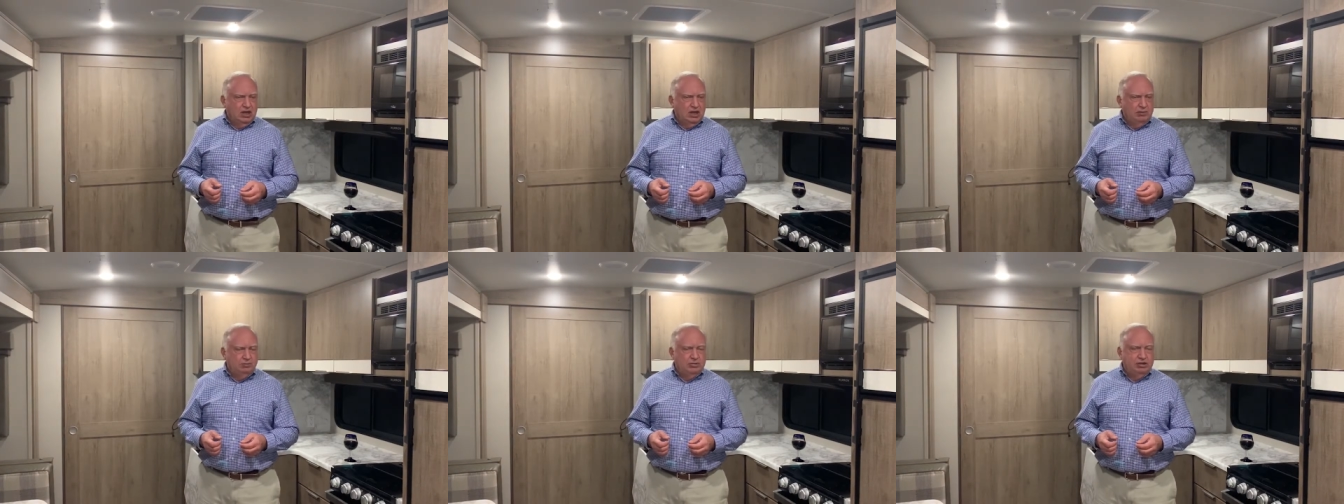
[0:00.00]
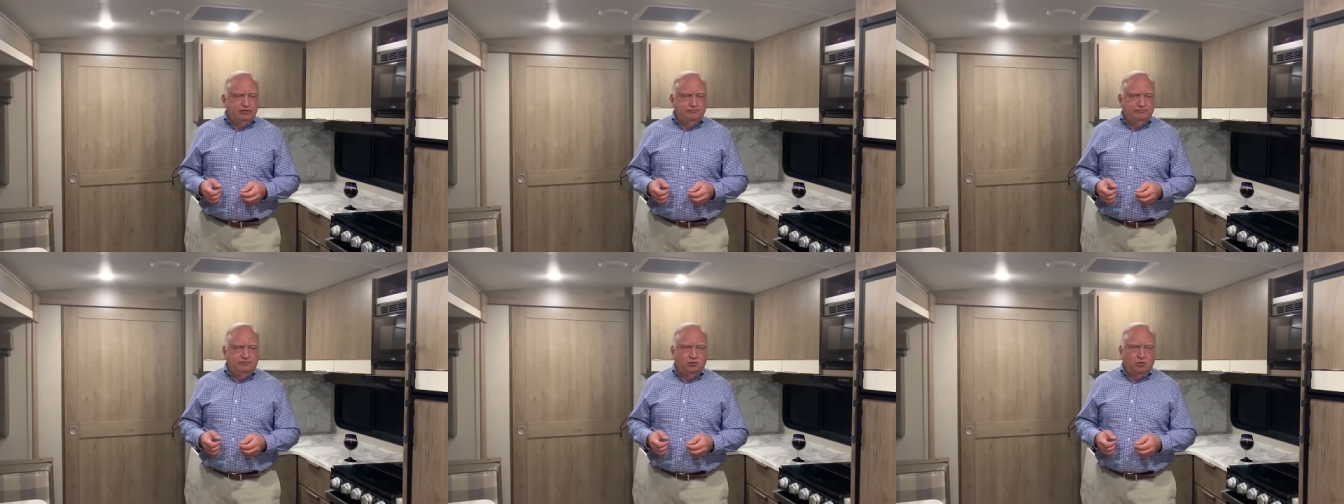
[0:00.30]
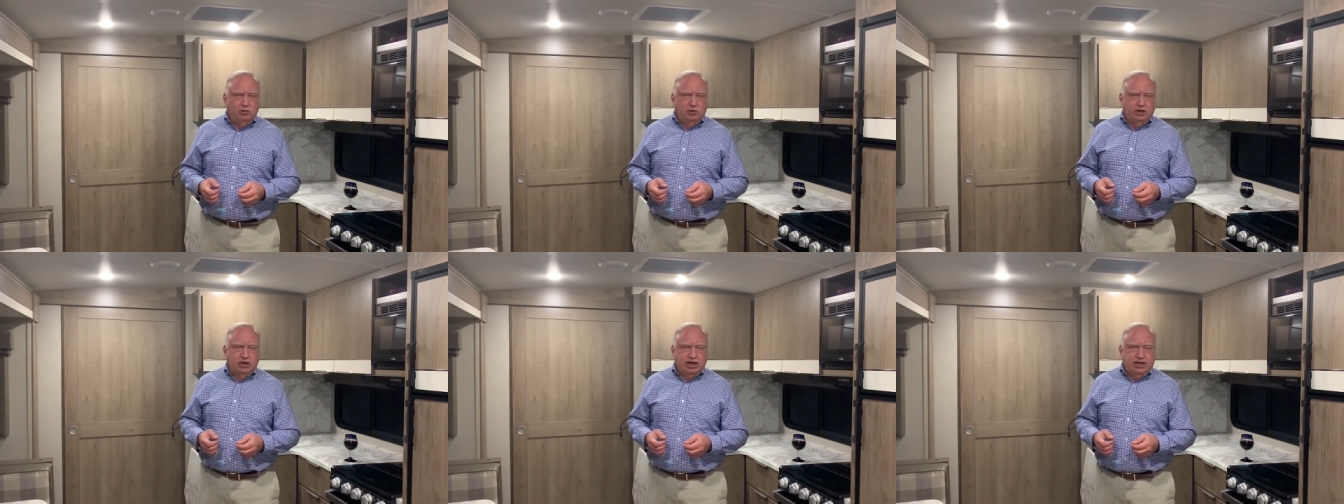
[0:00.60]
believe,
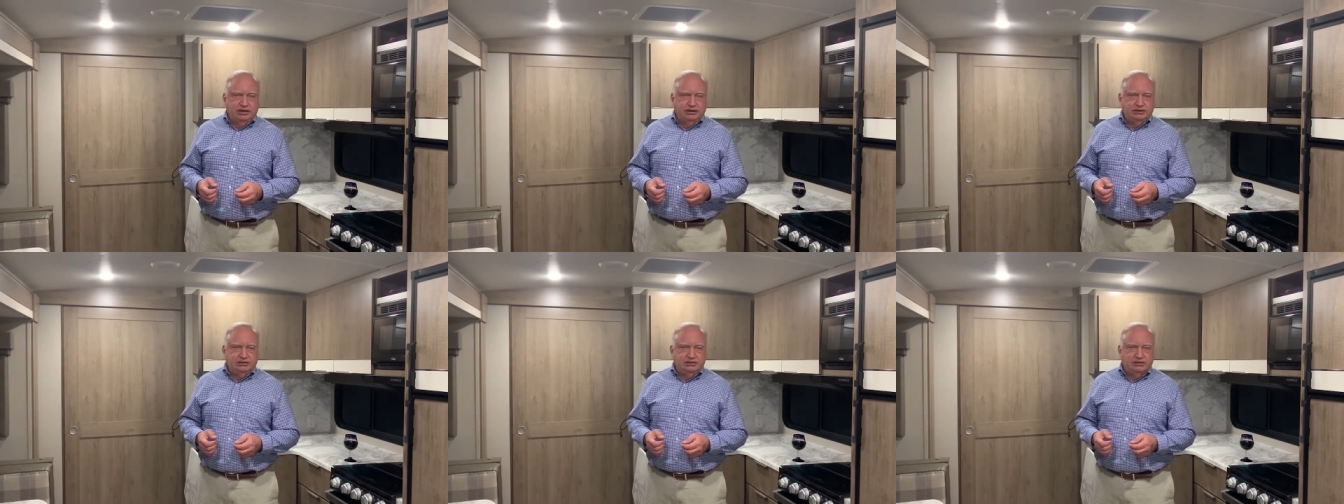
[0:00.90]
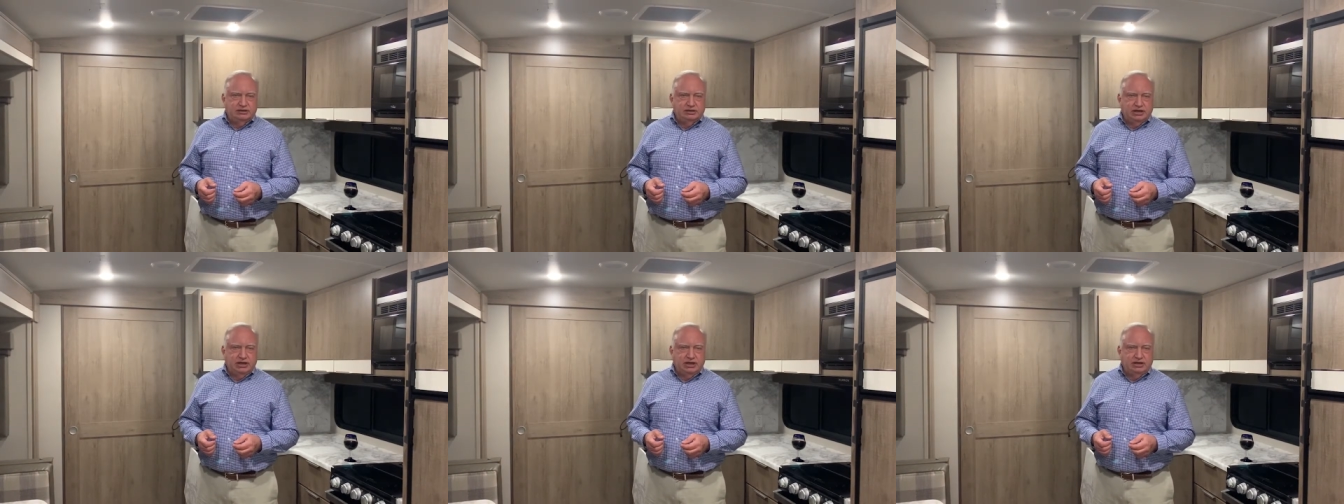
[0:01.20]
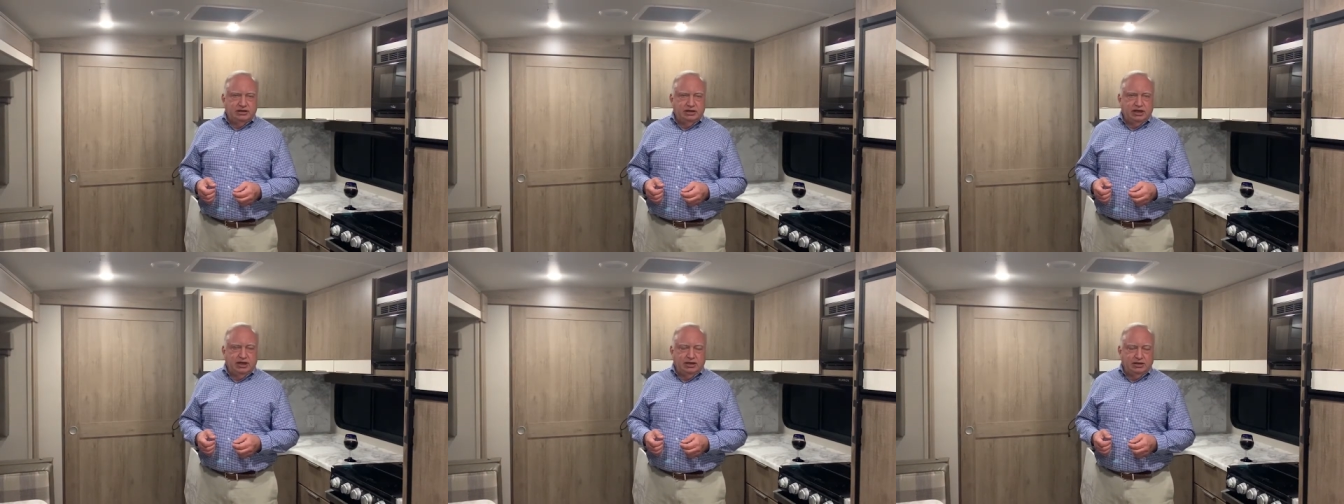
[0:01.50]
4 nights
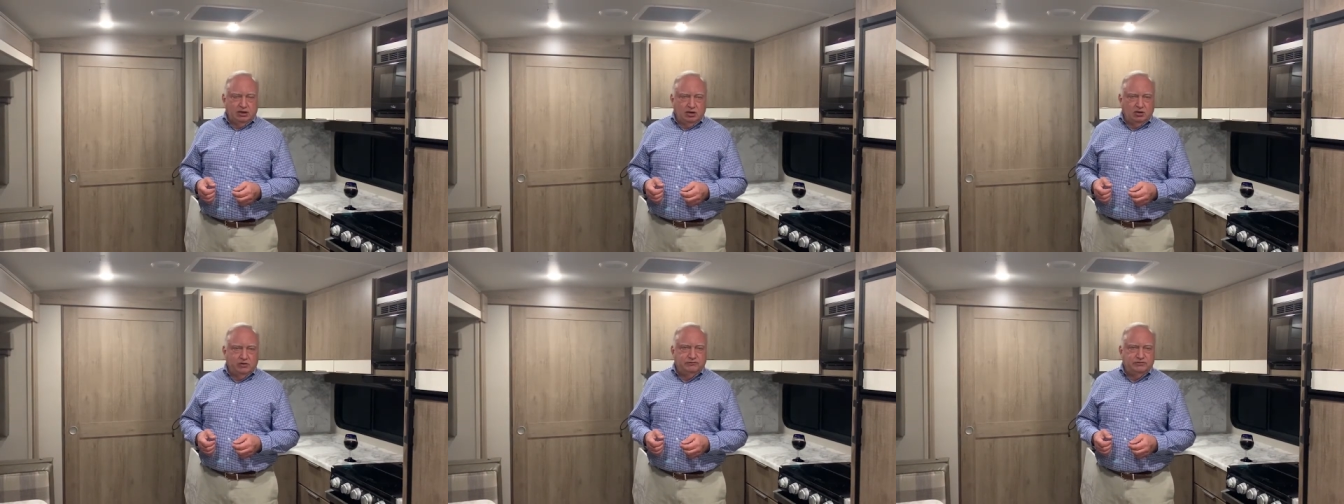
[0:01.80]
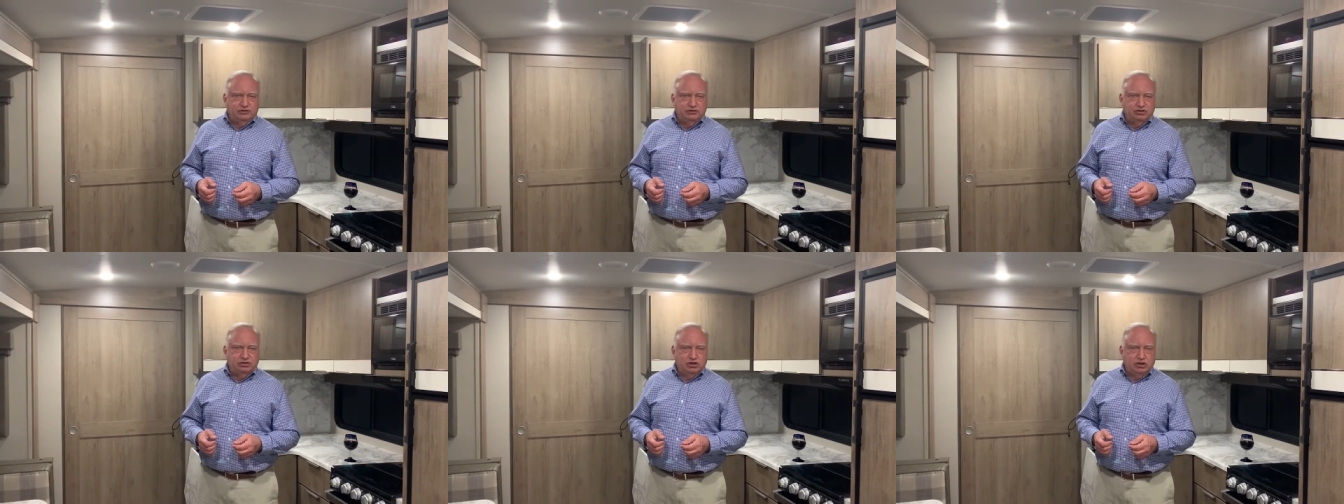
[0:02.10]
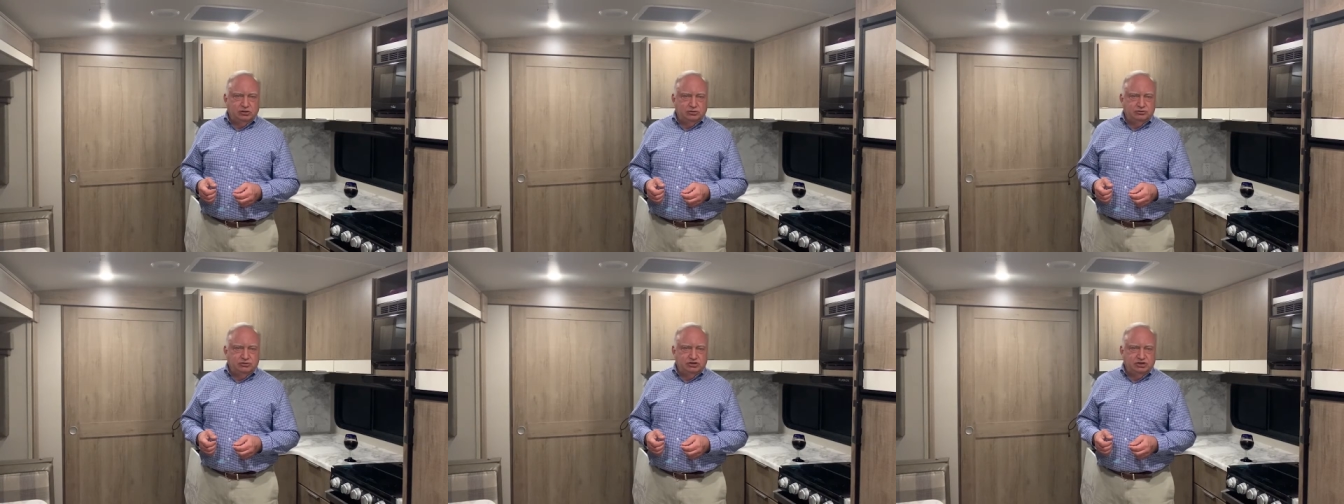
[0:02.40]
at Harvest
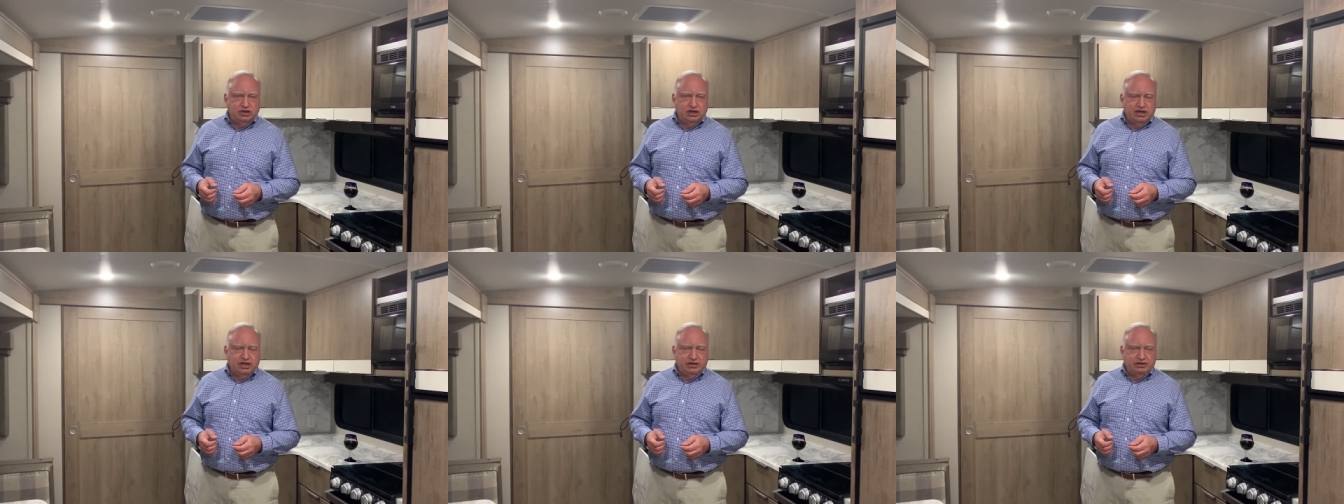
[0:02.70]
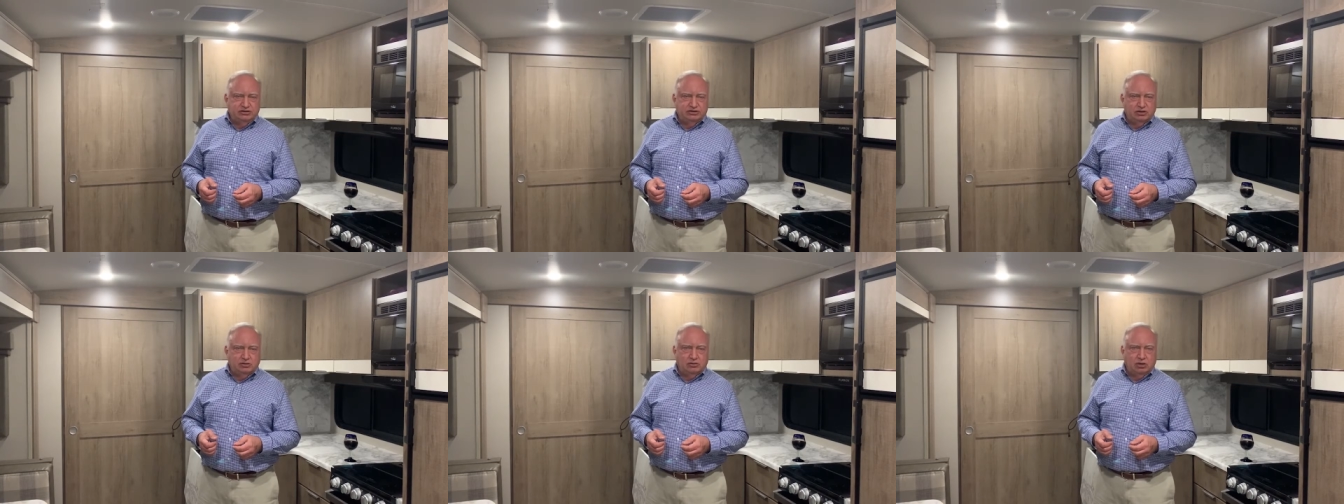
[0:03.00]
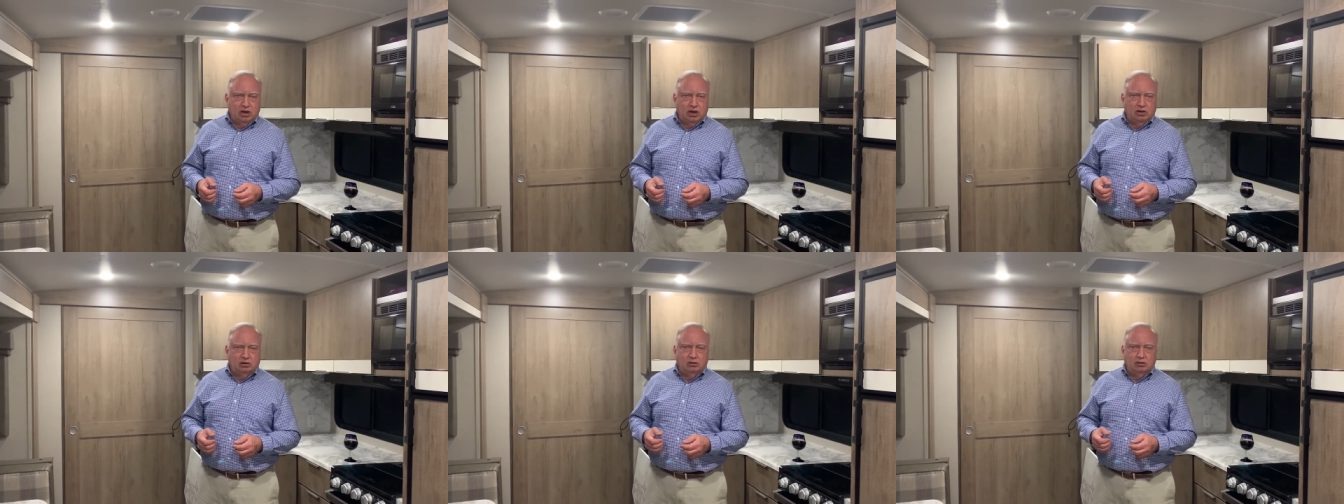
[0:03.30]
Toast stays on
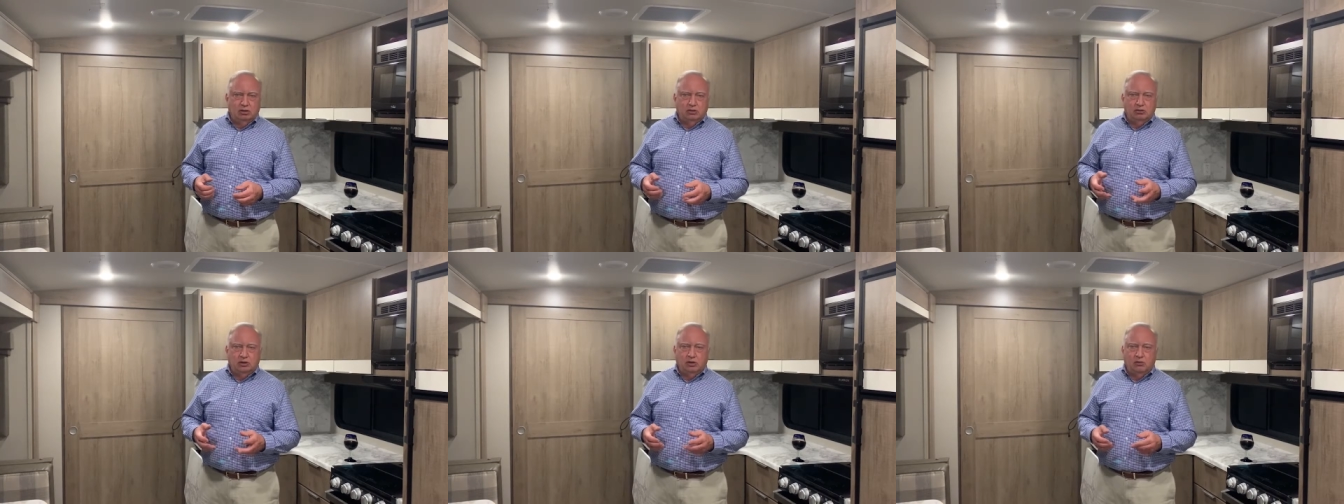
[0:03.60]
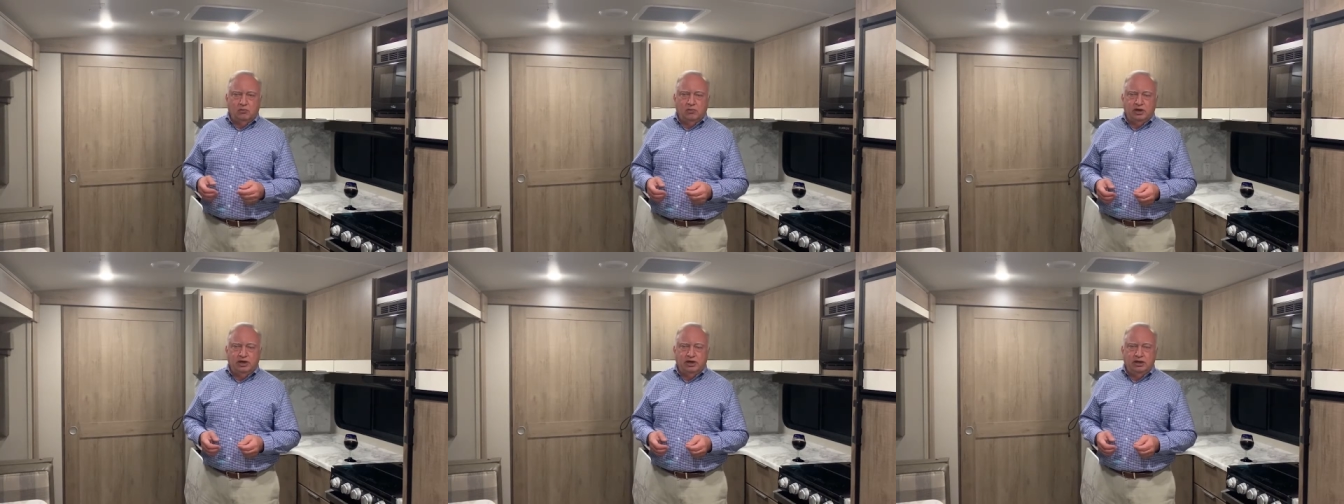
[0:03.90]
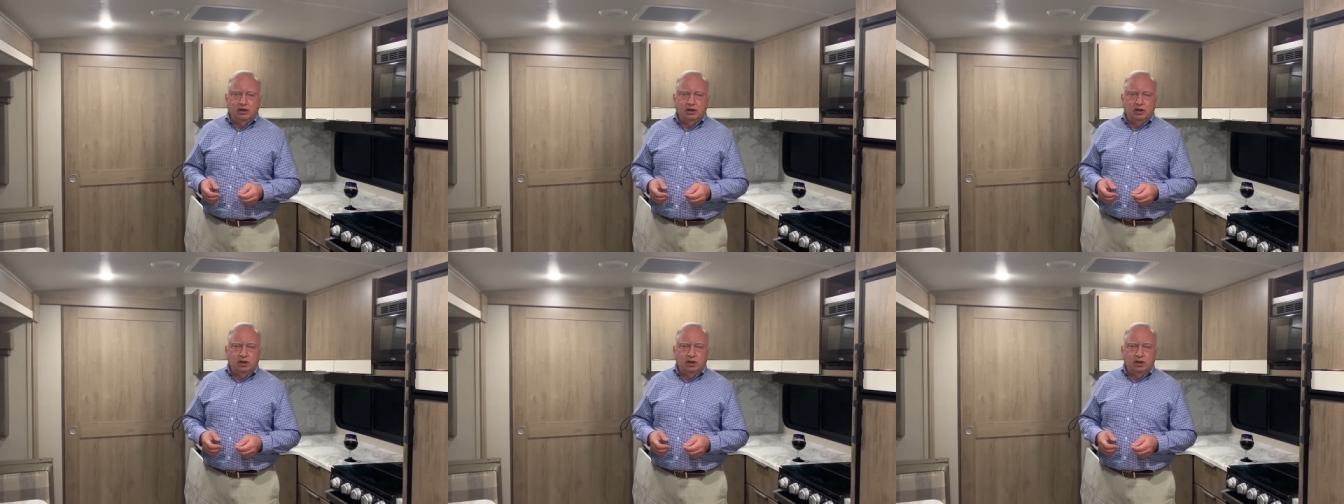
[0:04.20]
our way,